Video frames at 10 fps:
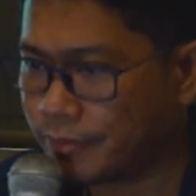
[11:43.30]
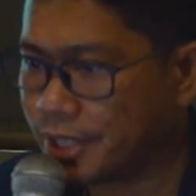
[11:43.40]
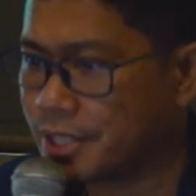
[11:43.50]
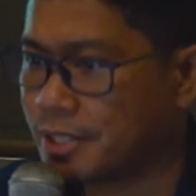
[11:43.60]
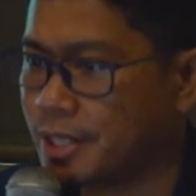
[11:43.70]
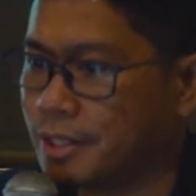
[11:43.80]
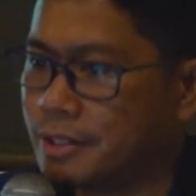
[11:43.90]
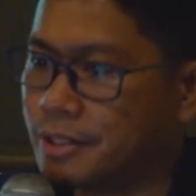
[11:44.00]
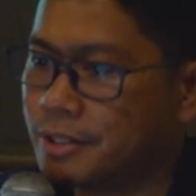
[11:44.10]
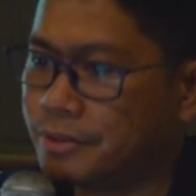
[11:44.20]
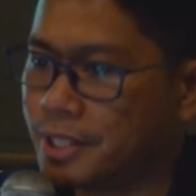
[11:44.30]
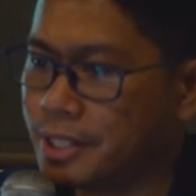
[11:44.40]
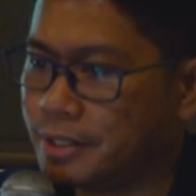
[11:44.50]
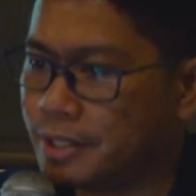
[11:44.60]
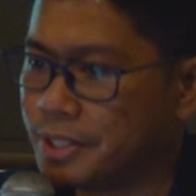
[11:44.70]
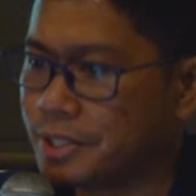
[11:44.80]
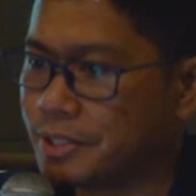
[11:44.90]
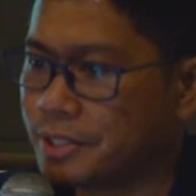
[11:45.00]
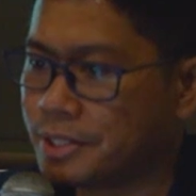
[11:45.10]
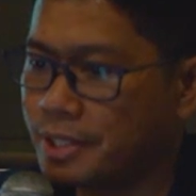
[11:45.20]
This is under
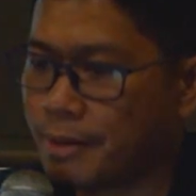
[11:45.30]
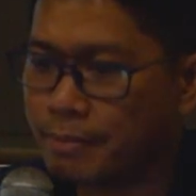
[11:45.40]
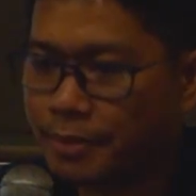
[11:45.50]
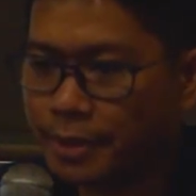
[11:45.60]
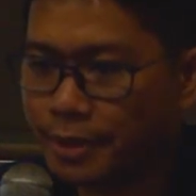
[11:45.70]
register step.